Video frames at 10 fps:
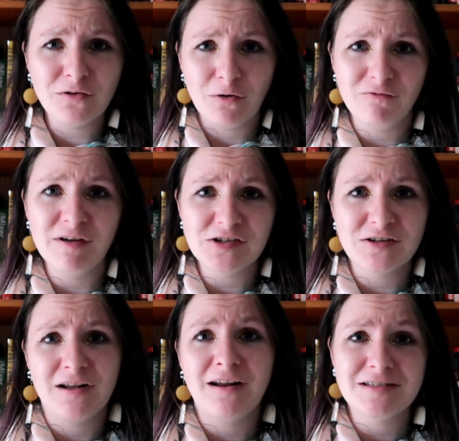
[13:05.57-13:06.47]

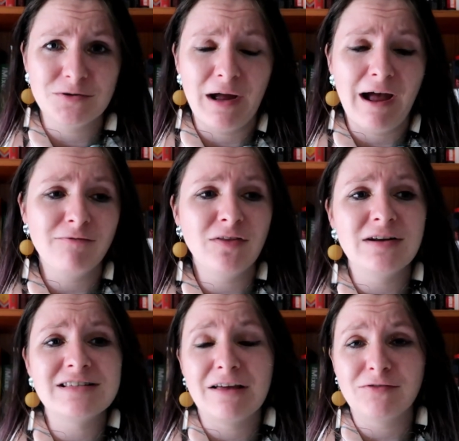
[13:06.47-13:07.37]
nonfiction that I still have
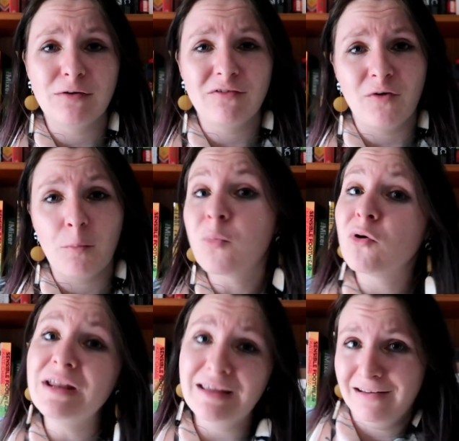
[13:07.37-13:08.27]
that is left over from
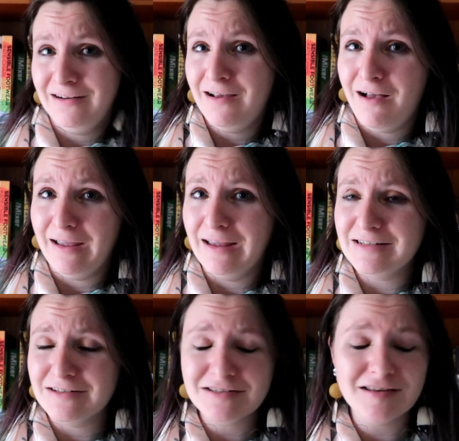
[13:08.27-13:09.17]

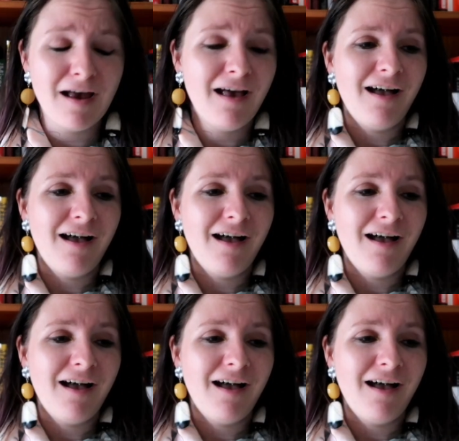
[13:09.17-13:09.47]
pre-hiatus.